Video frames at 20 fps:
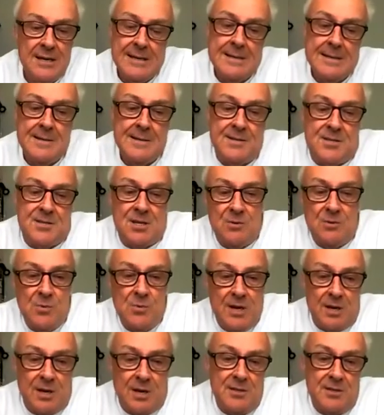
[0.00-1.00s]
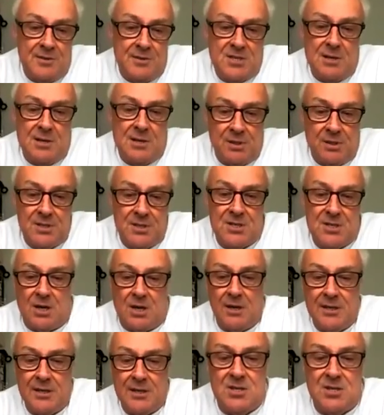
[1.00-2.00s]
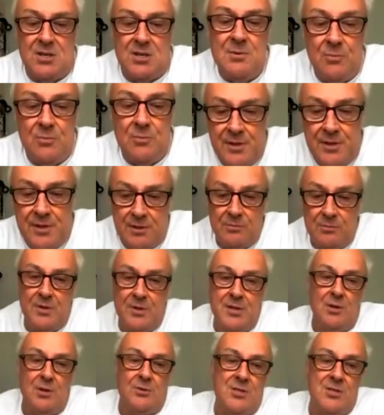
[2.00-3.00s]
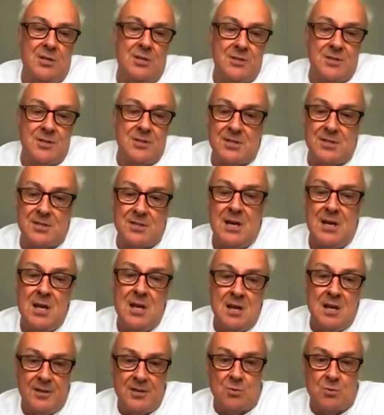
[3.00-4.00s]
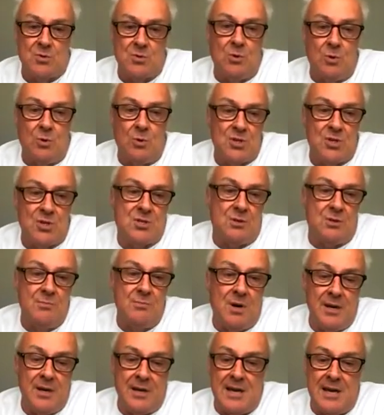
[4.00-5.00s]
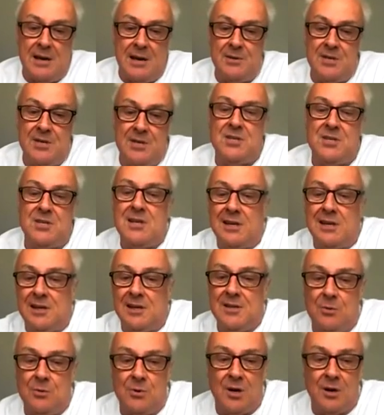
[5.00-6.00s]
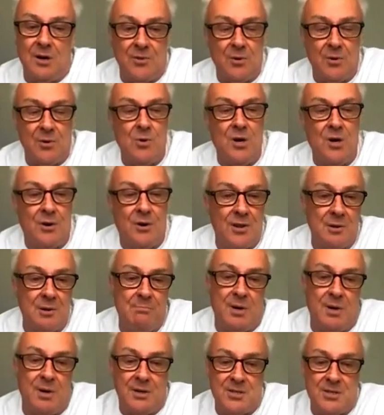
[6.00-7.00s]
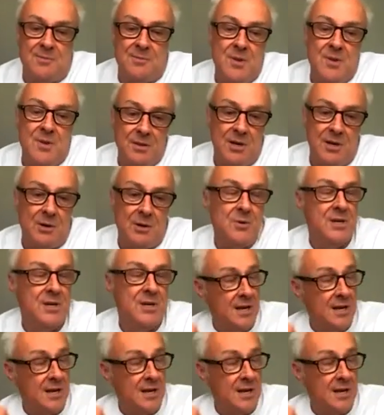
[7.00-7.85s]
So we kind of assembled a tiger team with consultants. This wasn't all just on my account, incidentally. There were other bugs. You know, we didn't have a